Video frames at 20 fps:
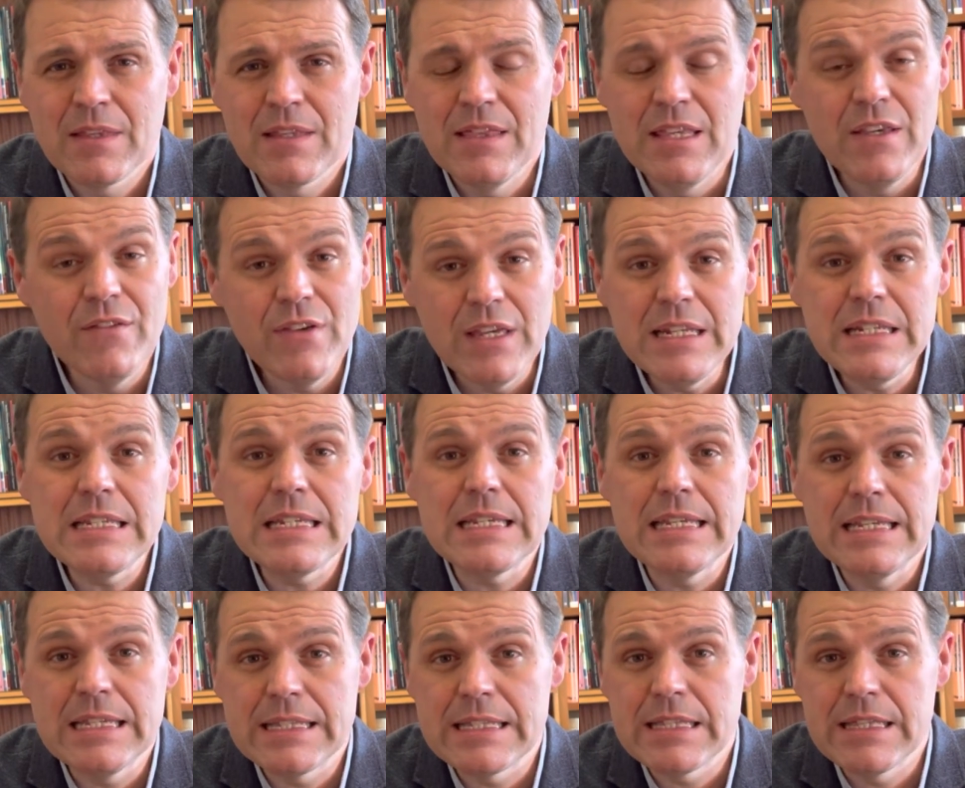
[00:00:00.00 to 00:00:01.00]
The event
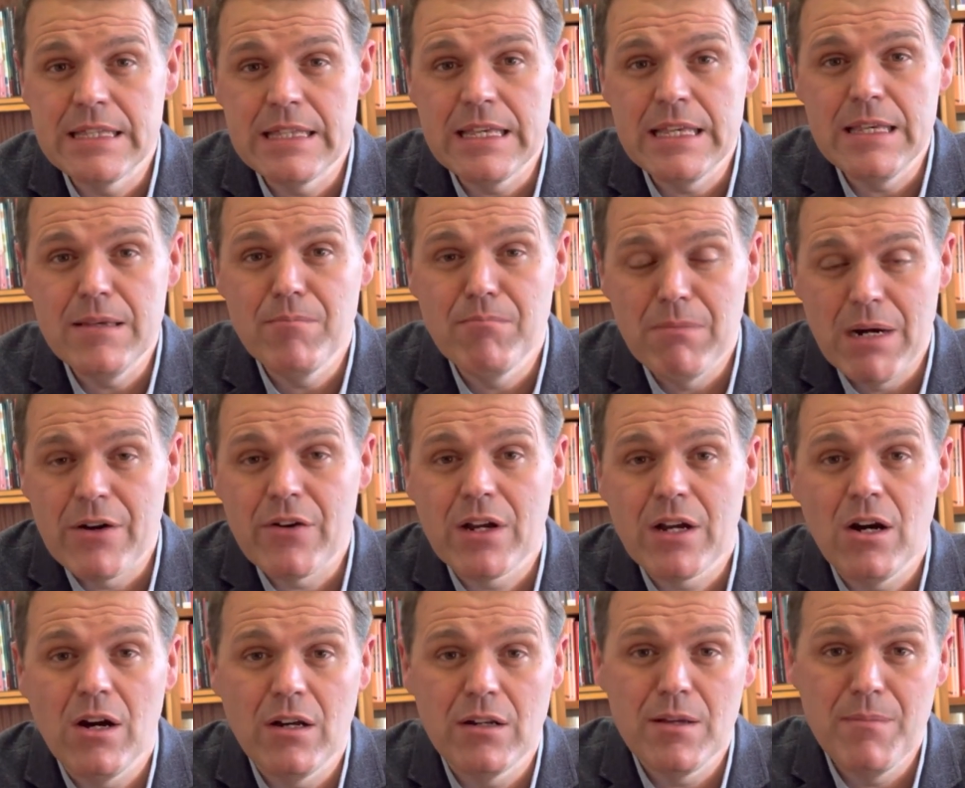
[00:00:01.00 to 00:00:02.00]
is the
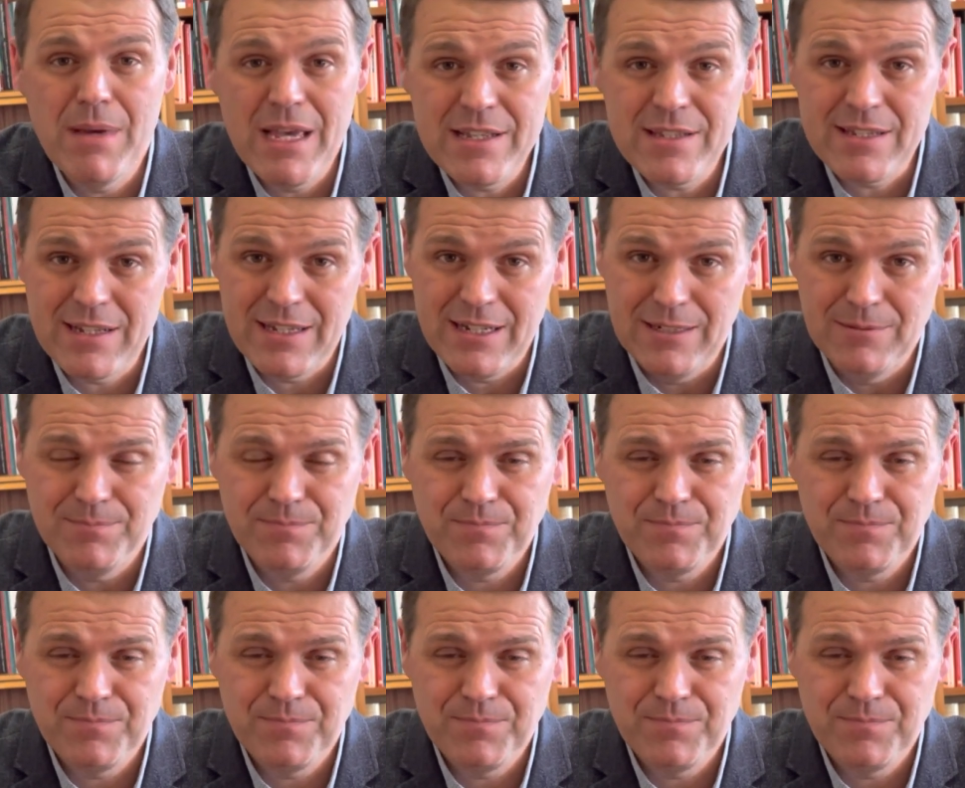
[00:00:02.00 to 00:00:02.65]
Marikana Massacre.